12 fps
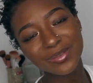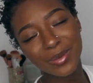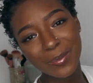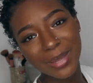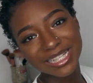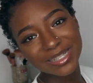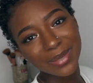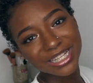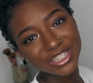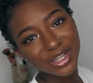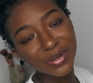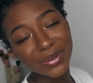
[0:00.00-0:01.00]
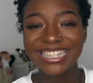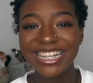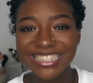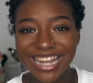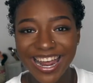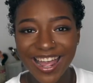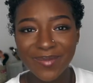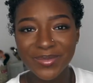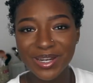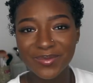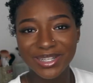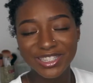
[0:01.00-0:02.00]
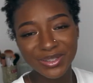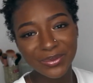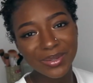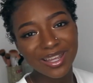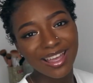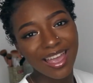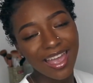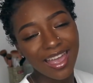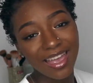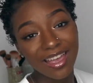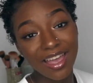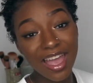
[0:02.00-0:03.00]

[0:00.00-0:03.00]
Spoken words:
welcome back to my channel. Today I'm going to be doing a